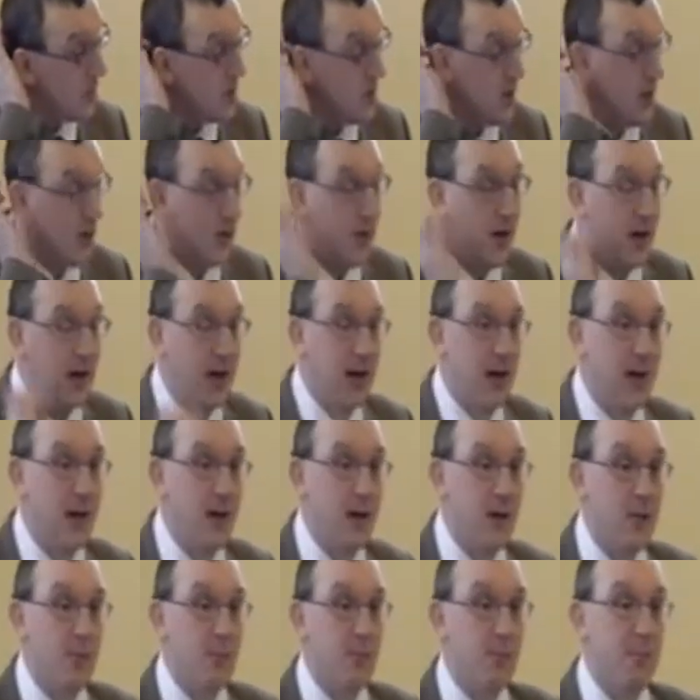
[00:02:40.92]
considering
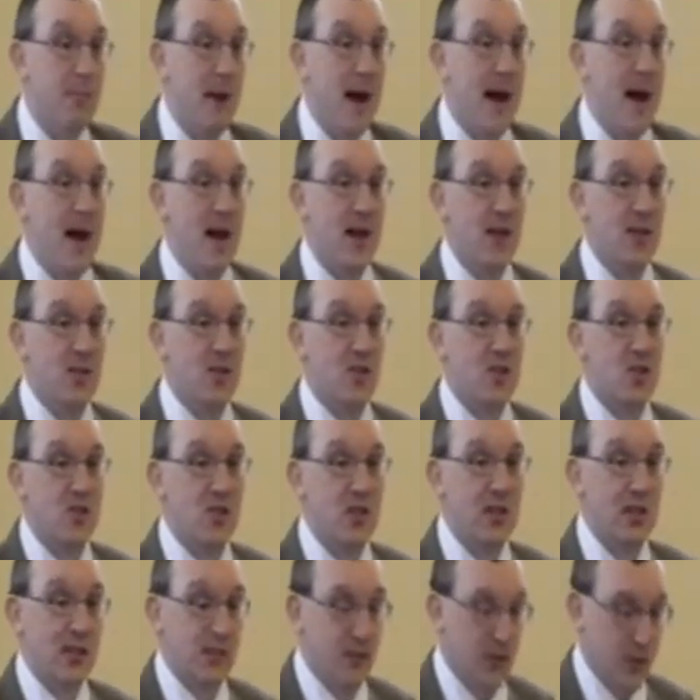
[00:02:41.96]
here man's
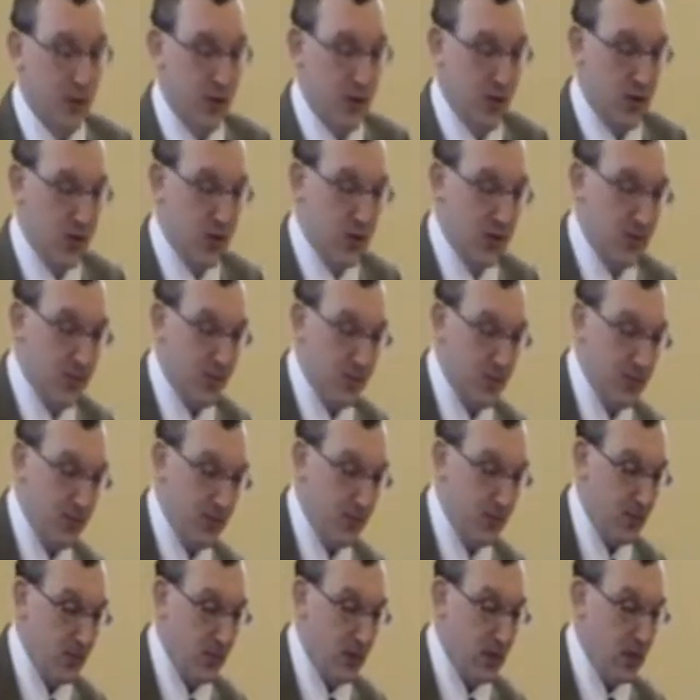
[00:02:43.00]
deliverance,
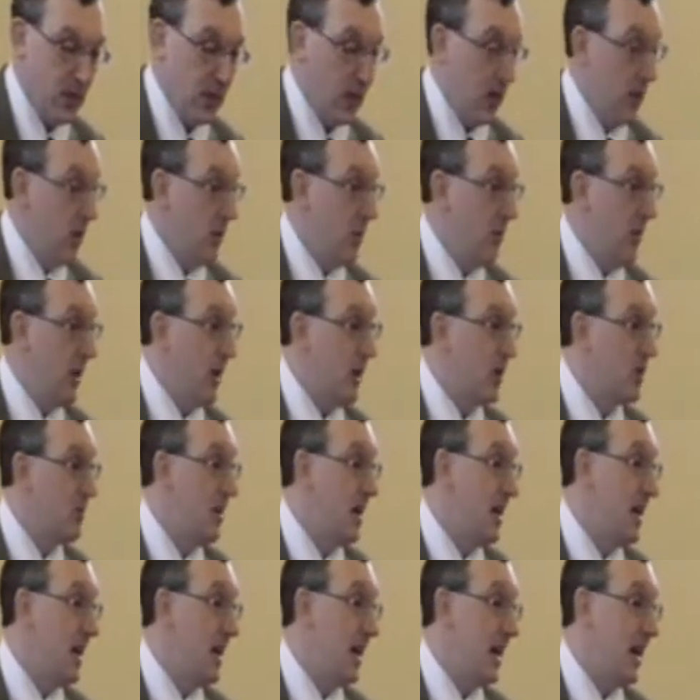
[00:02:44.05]
because
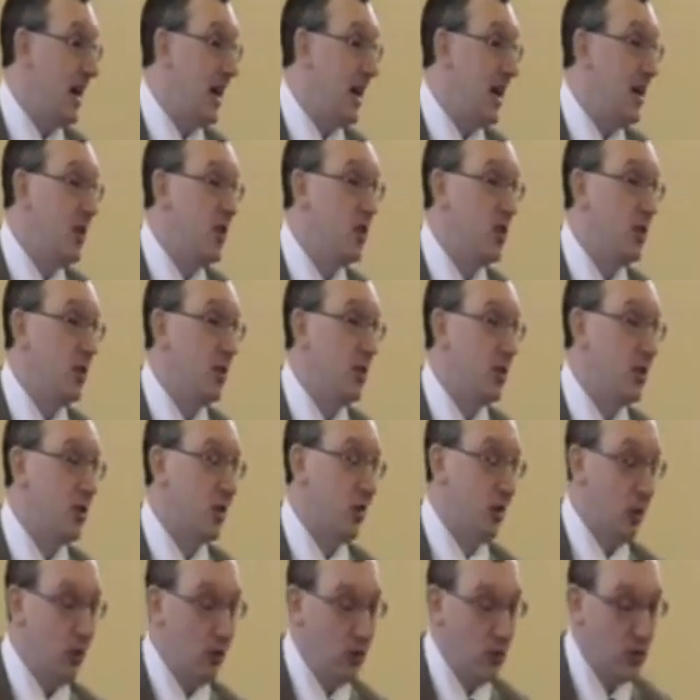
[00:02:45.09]
many angels
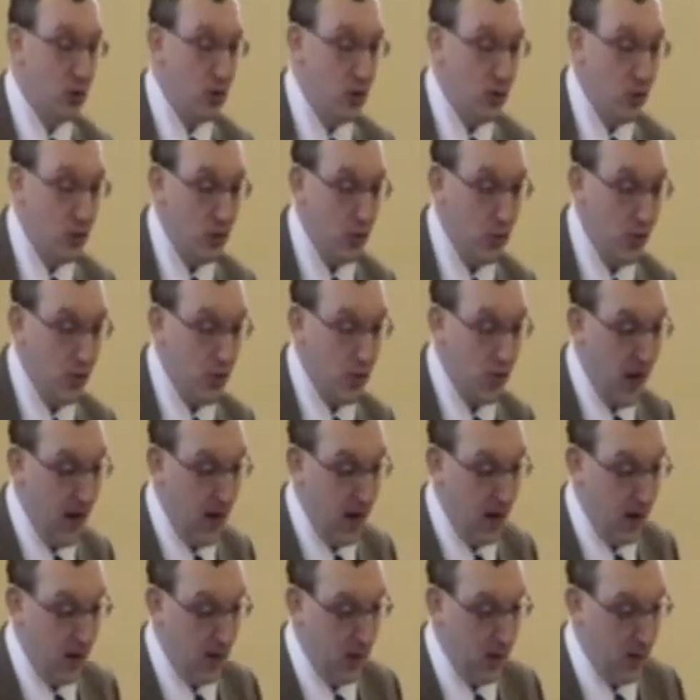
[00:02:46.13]
also
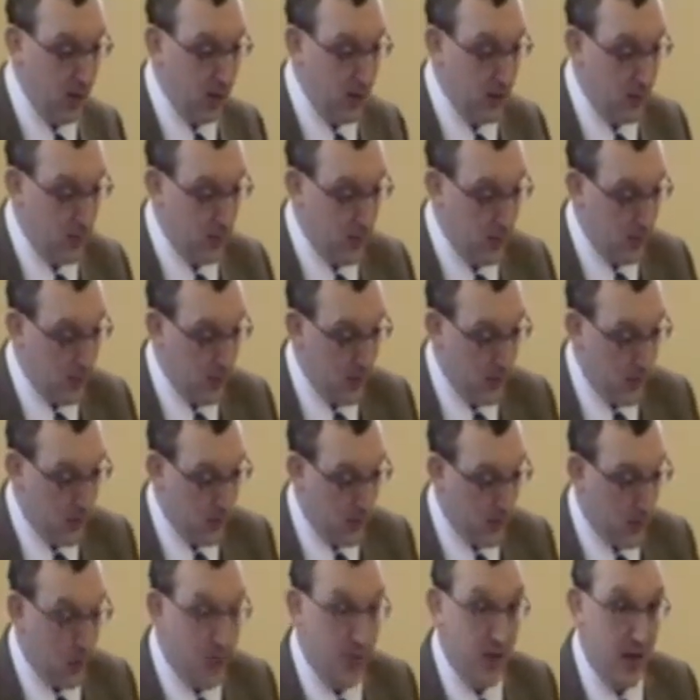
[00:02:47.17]
fell
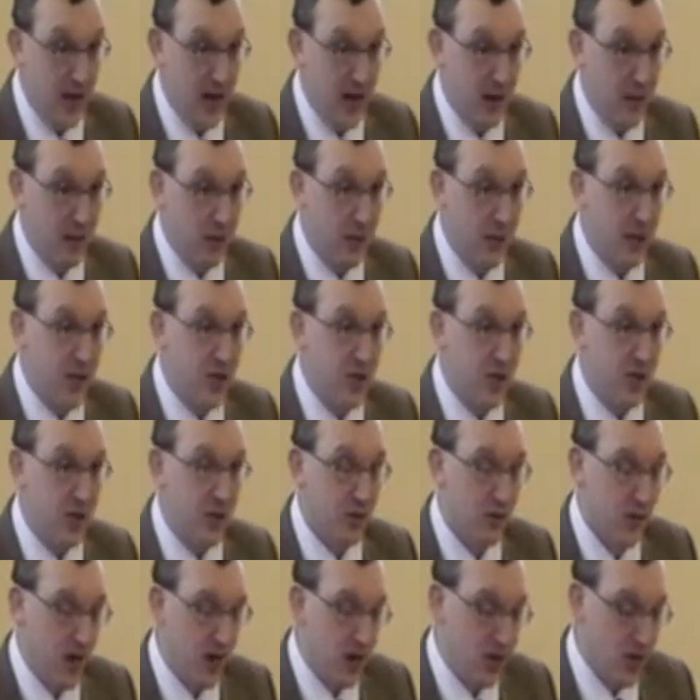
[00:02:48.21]
from their
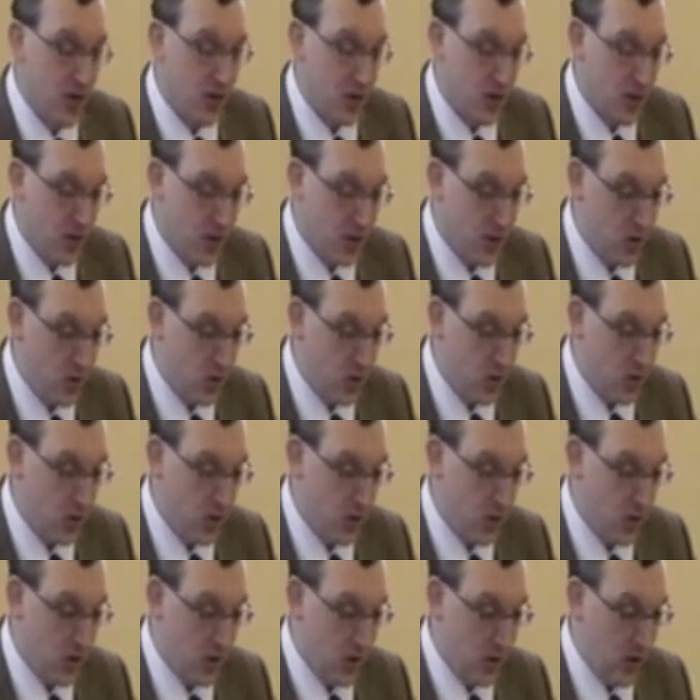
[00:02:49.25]
original
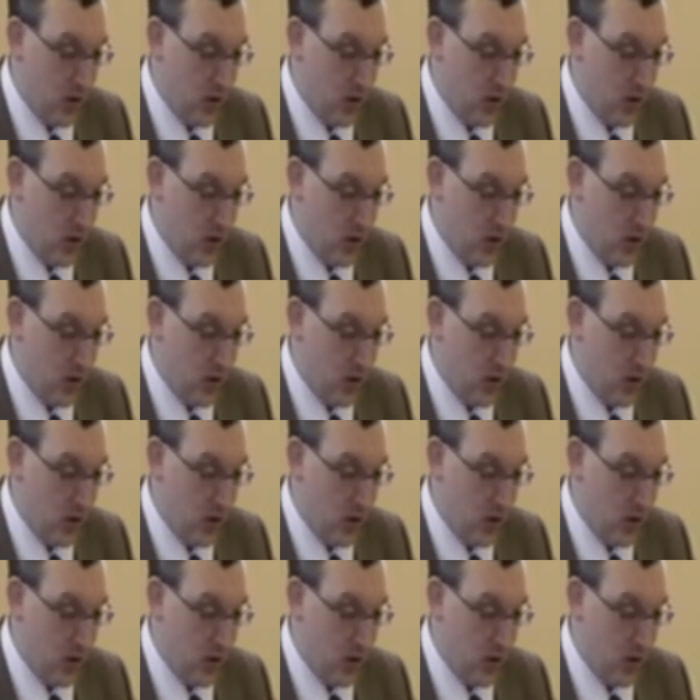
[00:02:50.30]
righteousness,